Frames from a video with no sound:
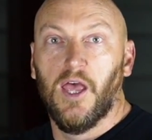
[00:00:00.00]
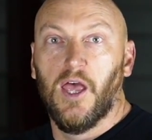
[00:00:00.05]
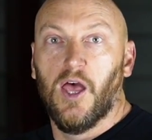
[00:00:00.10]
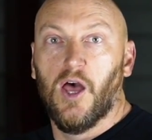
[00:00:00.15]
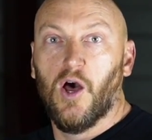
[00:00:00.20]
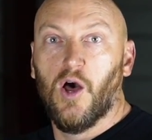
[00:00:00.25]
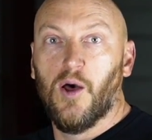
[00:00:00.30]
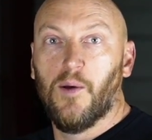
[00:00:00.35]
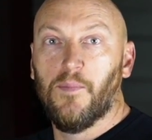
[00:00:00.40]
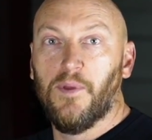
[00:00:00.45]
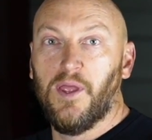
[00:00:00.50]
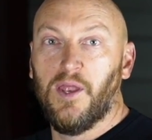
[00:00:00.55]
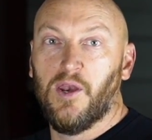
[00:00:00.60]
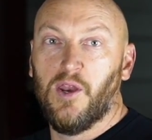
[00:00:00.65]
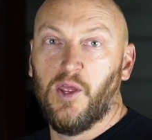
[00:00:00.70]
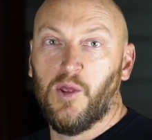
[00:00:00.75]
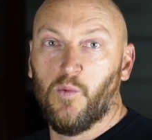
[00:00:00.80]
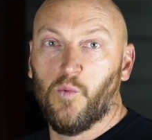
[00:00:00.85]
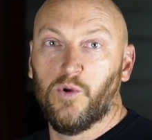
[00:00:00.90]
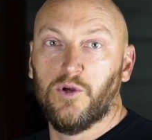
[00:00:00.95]
And
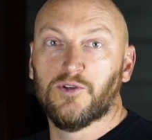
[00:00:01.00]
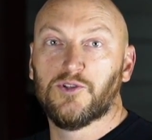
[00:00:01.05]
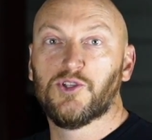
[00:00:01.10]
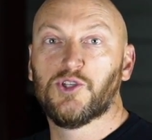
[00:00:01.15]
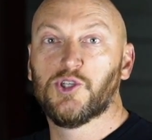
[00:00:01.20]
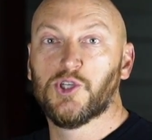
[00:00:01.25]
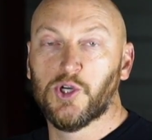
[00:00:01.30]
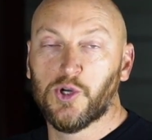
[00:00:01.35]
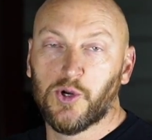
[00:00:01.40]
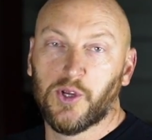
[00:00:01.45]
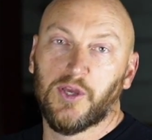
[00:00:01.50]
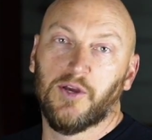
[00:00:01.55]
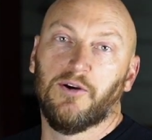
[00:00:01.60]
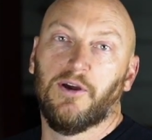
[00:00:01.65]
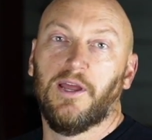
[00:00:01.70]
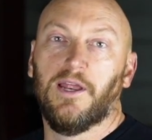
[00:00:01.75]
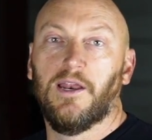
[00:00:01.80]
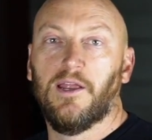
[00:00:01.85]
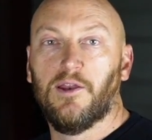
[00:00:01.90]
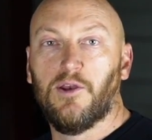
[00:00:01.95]
it will
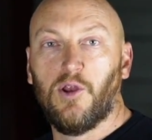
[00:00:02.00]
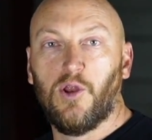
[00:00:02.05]
circulate it